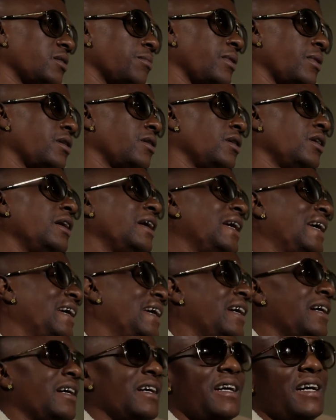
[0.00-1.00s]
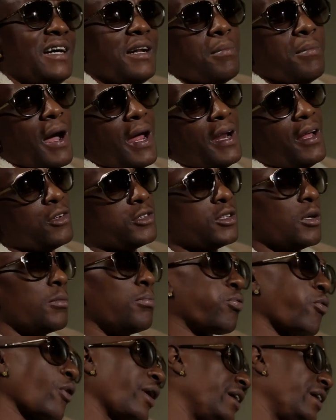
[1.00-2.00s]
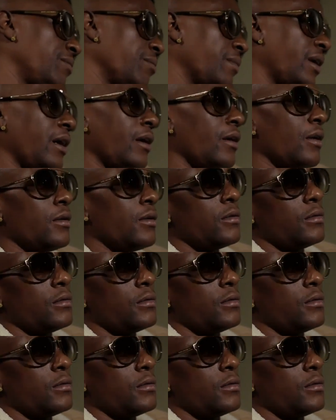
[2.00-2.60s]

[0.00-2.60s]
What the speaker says: to make anybody else a break, man.